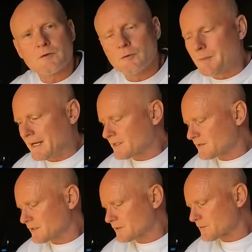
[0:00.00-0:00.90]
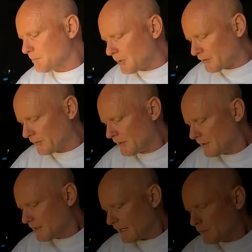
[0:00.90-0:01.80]
two magazines. But
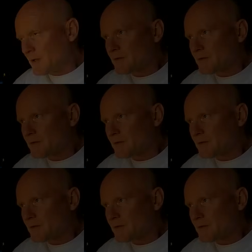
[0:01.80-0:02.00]
I will